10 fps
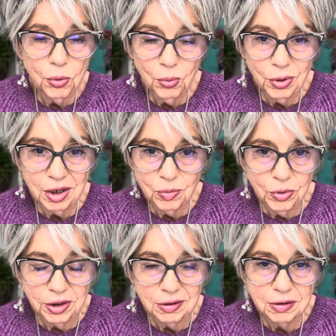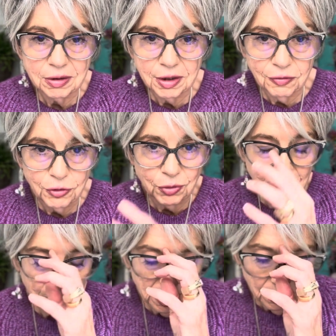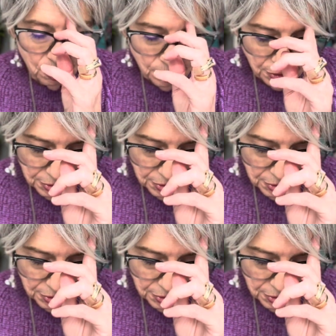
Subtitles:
one-on-one if you need my help